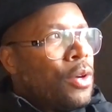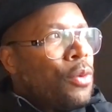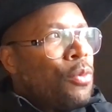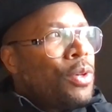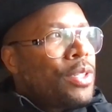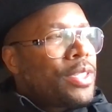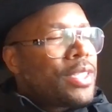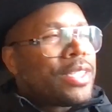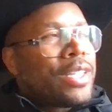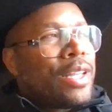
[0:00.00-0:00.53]

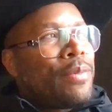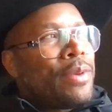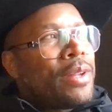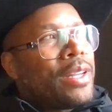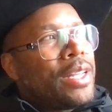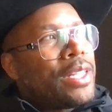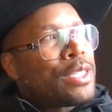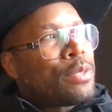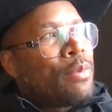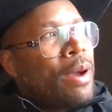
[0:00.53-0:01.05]
What
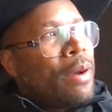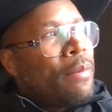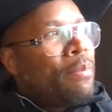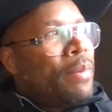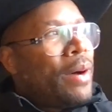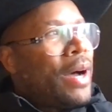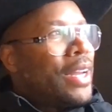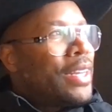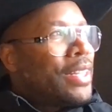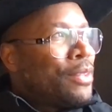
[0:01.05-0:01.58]
stimulates my
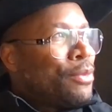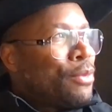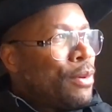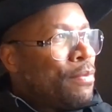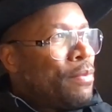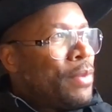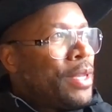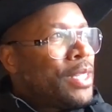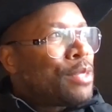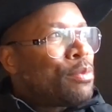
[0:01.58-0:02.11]
body? What
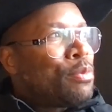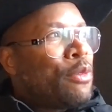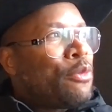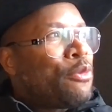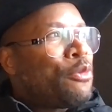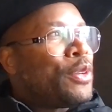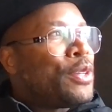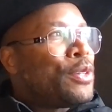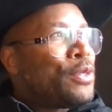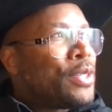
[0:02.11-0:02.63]
makes me
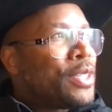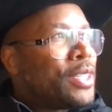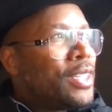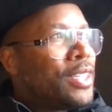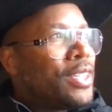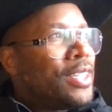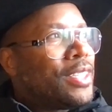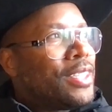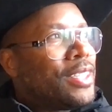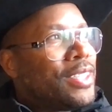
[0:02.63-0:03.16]
feel
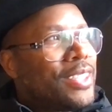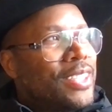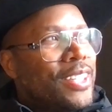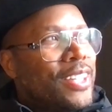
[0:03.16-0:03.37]
good?